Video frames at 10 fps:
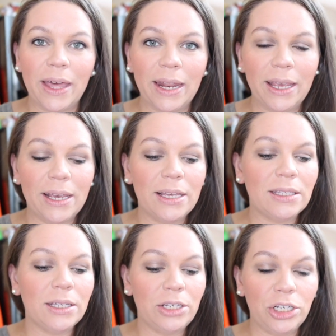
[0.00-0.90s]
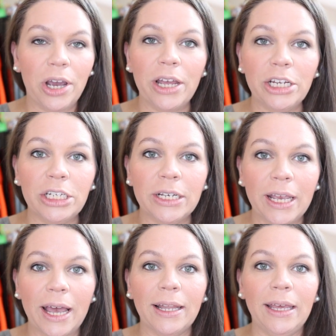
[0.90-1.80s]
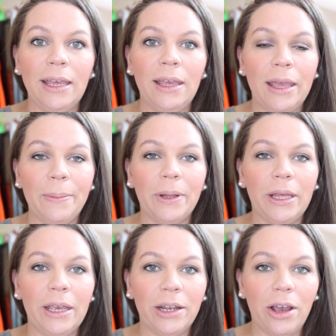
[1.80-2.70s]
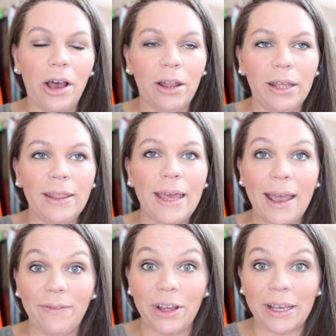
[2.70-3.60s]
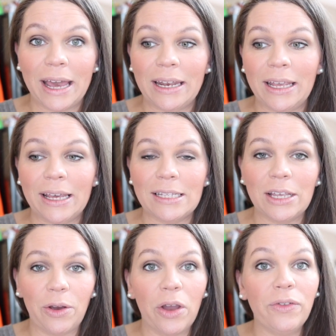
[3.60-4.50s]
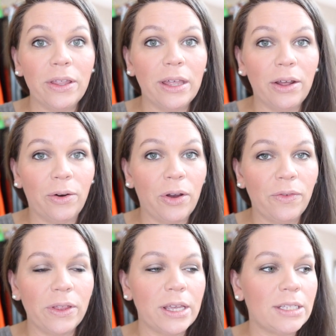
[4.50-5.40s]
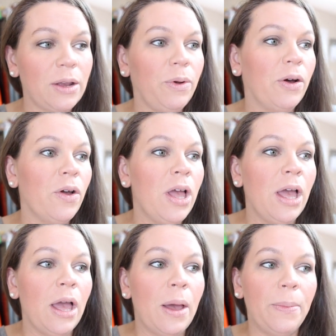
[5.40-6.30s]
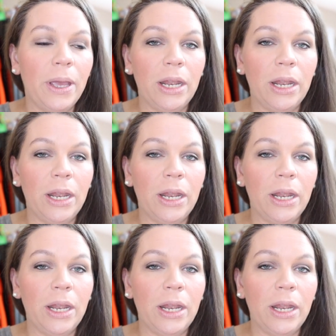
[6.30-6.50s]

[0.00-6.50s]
that is josh kylee emily and holli that have not gotten it yet so hopefully they don't hopefully they stay well but